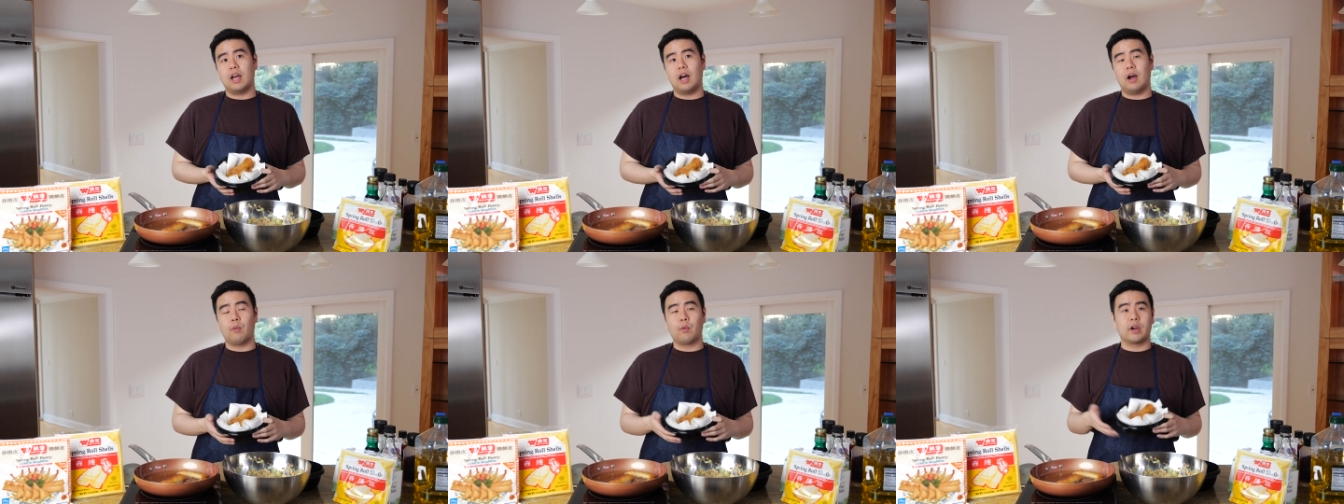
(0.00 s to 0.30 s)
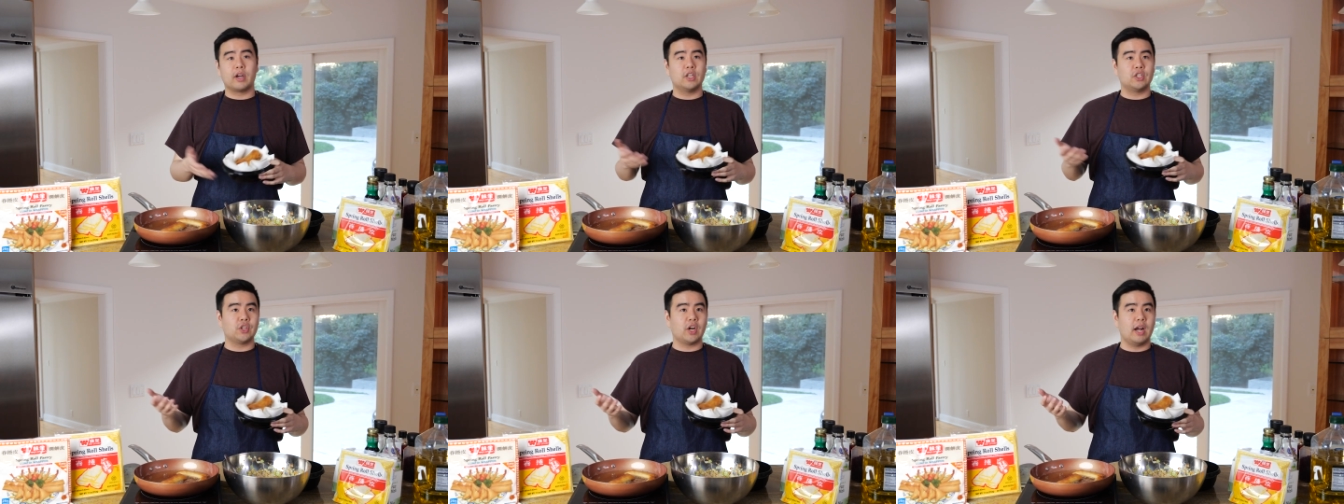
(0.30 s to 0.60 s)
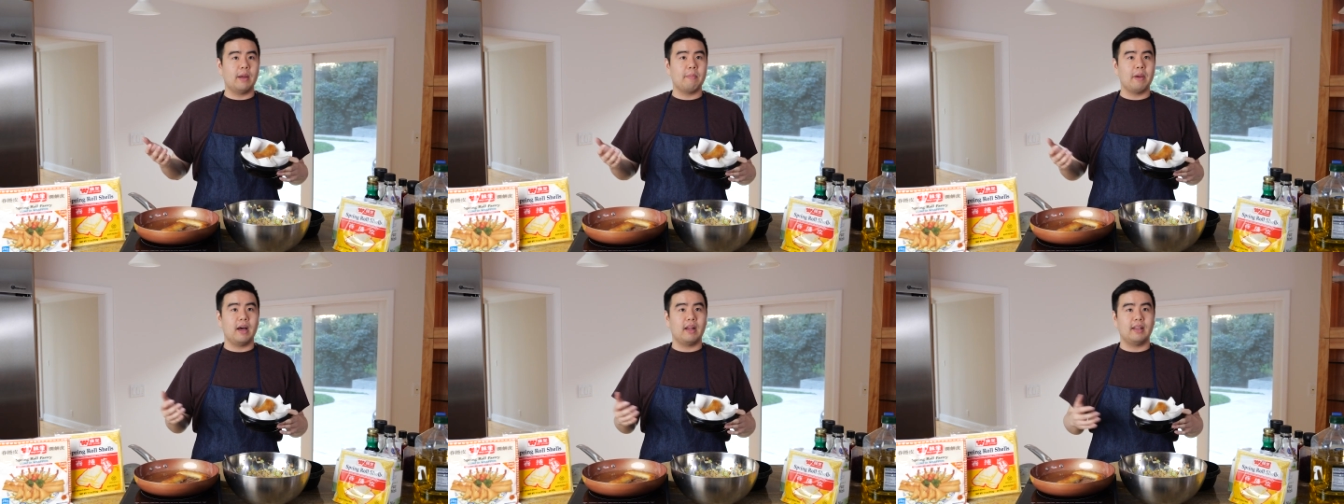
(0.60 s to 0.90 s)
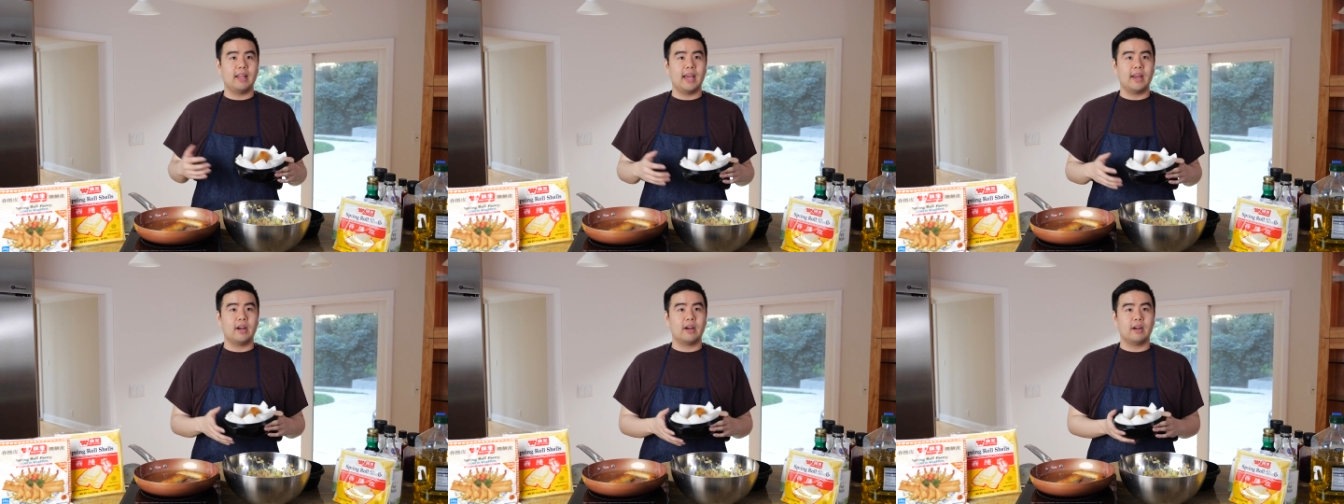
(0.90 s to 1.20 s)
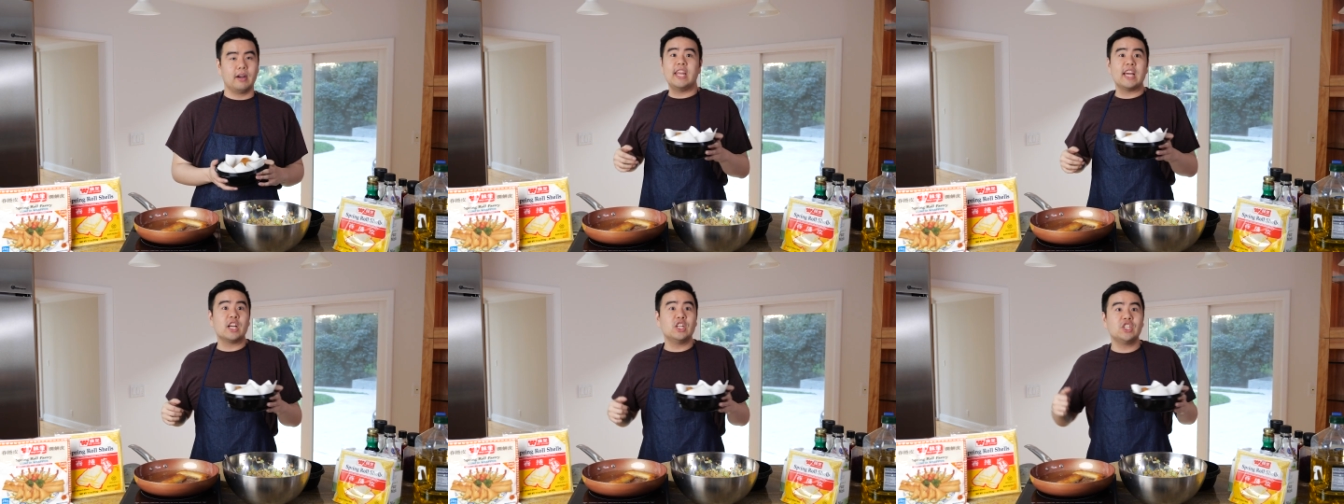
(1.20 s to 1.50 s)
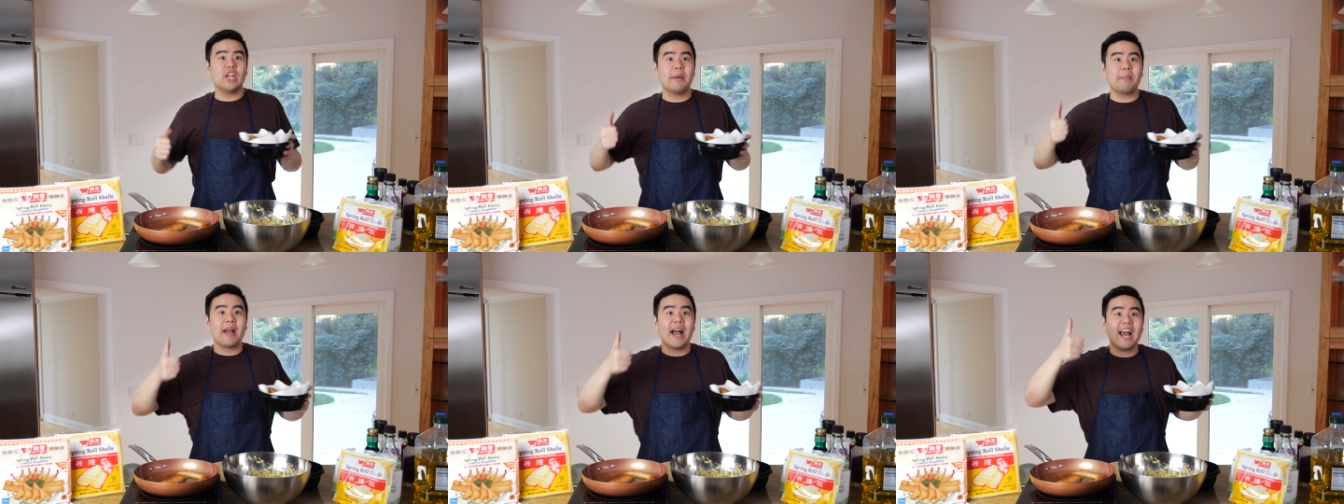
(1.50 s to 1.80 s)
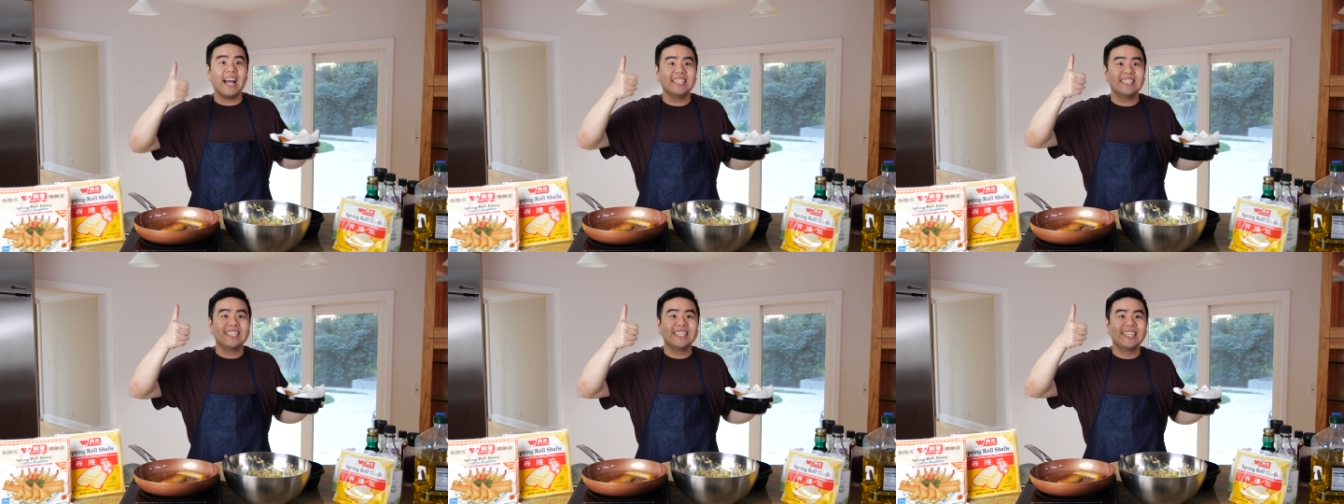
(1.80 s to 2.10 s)
Uh, we're gonna try them out later. Did a good job,
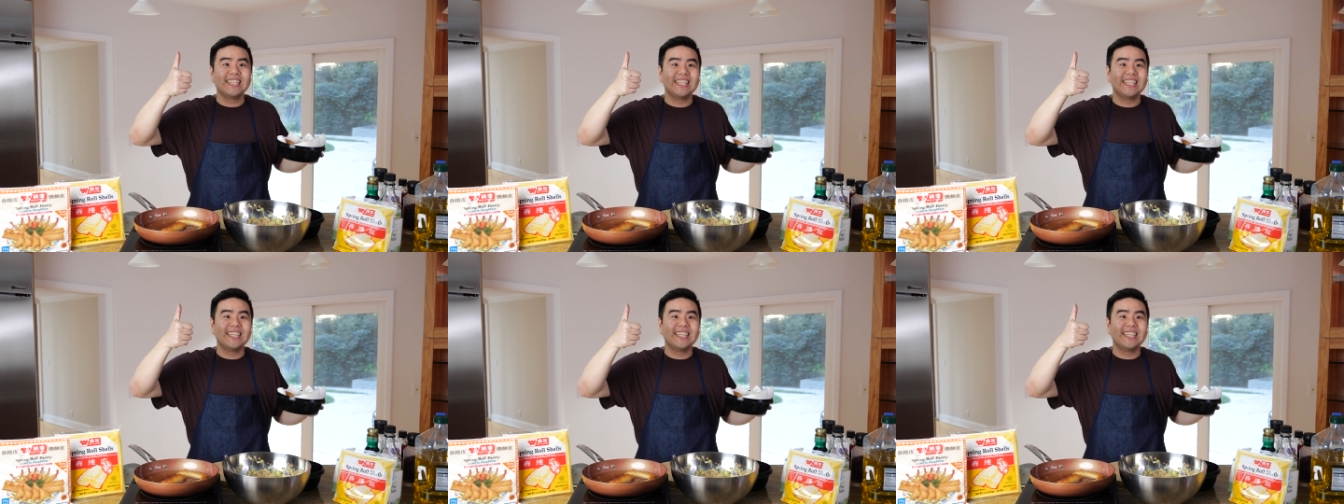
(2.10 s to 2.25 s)
guys!